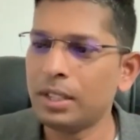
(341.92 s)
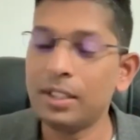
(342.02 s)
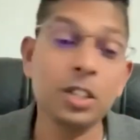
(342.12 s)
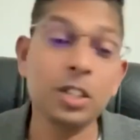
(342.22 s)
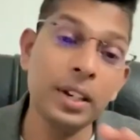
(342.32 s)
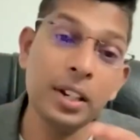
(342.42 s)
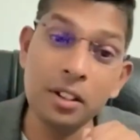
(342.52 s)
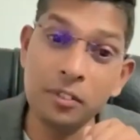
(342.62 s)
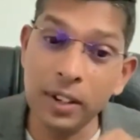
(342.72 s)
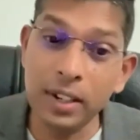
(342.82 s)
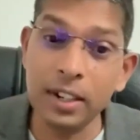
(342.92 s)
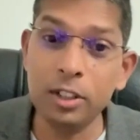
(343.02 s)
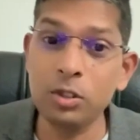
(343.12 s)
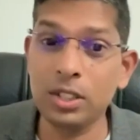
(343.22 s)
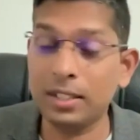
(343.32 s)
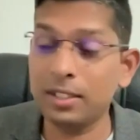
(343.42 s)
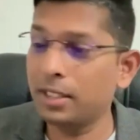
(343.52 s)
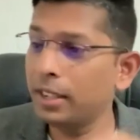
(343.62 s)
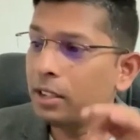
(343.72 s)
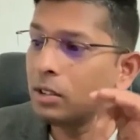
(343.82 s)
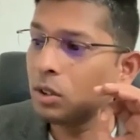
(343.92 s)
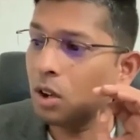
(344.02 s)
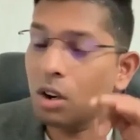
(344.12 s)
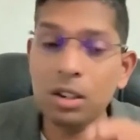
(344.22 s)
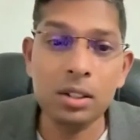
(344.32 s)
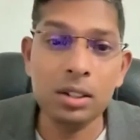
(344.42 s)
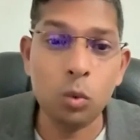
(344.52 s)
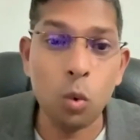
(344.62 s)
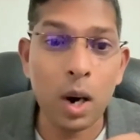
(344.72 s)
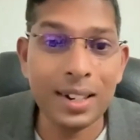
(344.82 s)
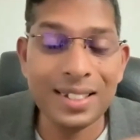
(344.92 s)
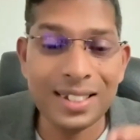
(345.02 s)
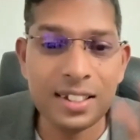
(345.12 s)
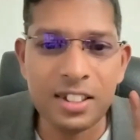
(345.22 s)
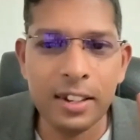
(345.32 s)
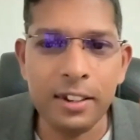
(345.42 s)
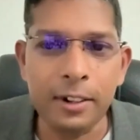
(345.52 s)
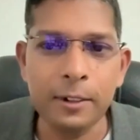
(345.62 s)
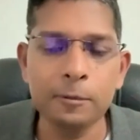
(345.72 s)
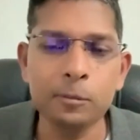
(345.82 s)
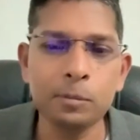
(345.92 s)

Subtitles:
it is very difficult to sustain on what is seen.